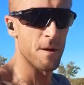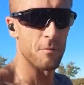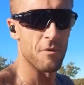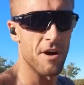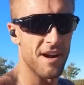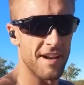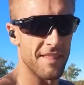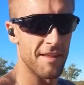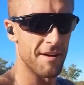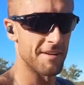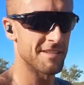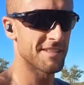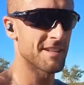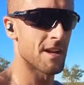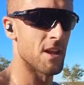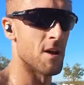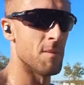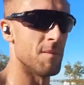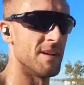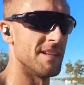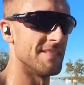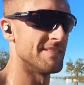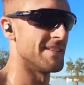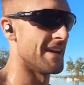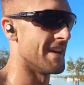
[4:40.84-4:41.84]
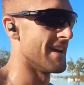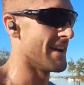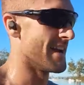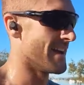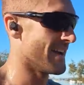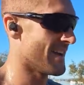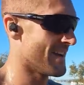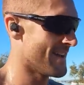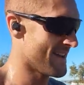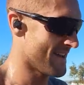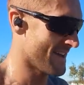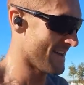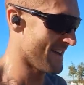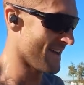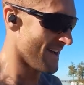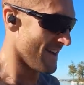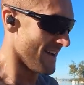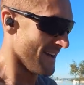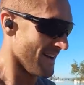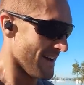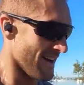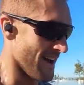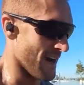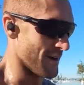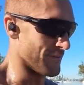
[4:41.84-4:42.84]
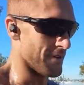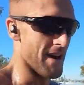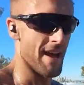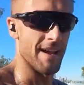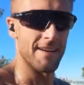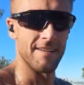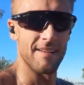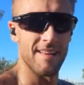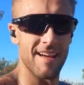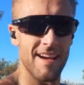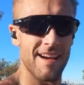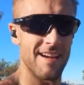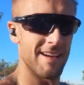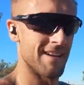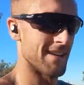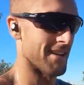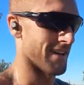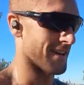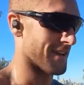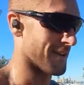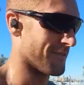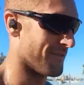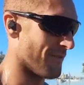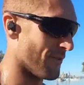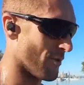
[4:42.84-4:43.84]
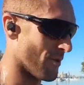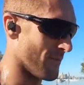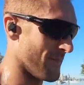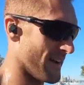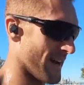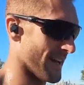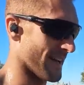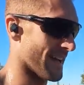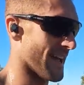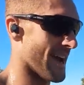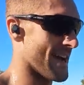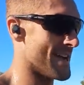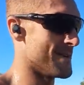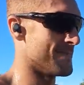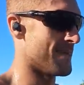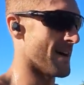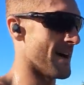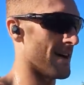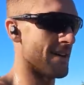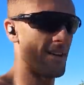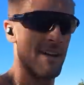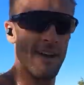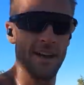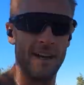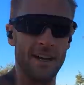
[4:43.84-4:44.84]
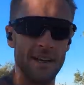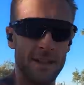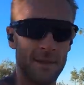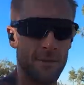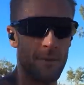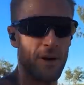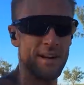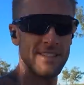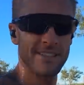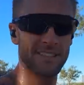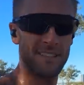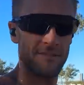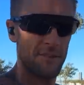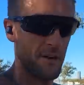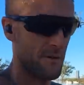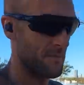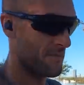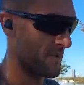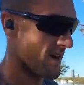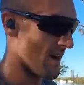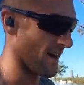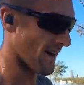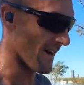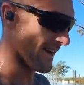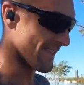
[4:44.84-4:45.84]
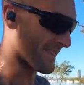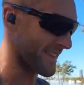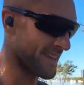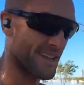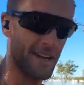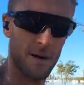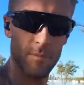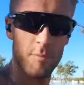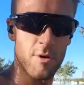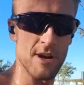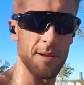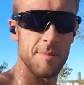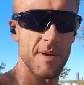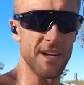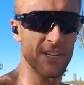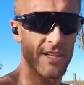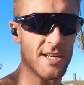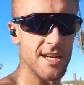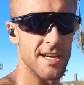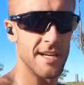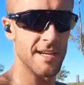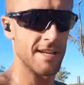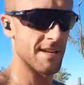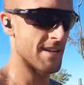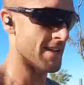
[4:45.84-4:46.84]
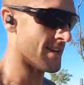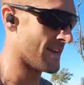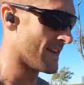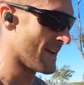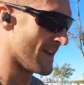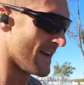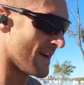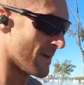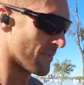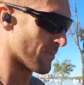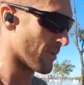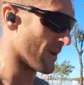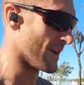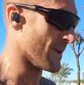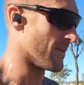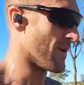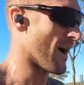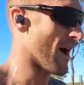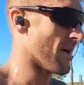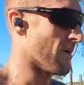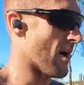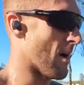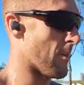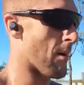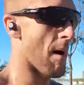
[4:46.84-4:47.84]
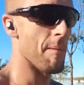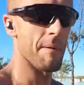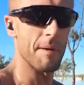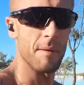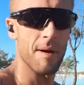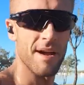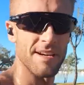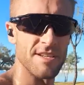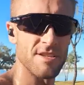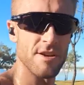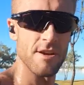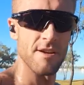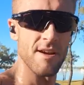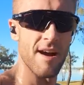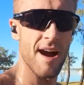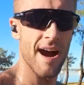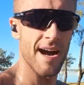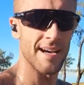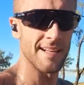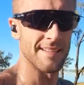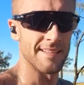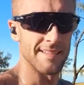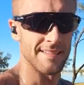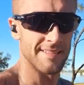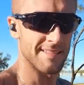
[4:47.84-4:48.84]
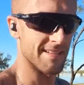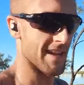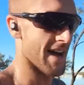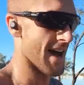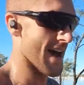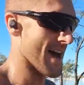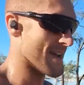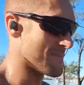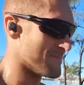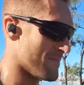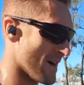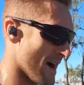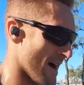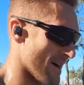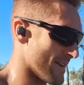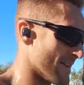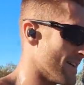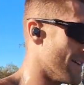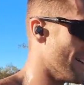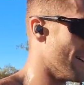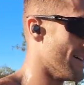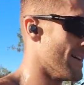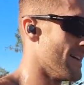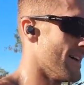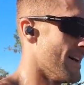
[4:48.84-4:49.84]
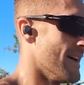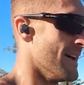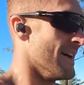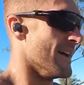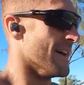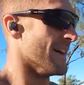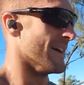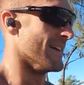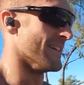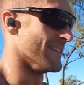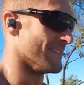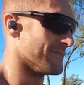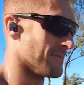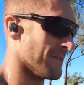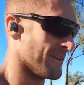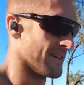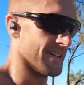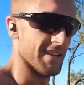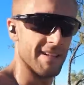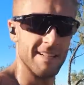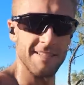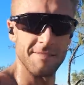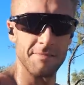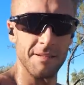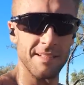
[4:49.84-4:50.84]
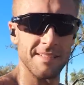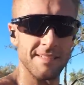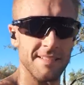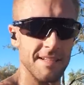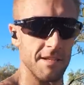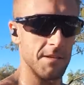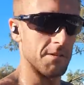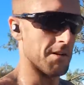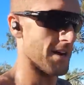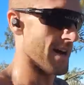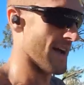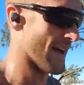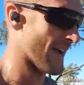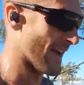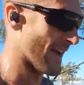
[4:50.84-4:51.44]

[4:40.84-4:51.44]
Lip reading: one of those kilometers there, I ran like a 4 minute K, but the rest of them, I think I pretty much hit pretty well. I probably went too hard at the start, but it is what it is. We still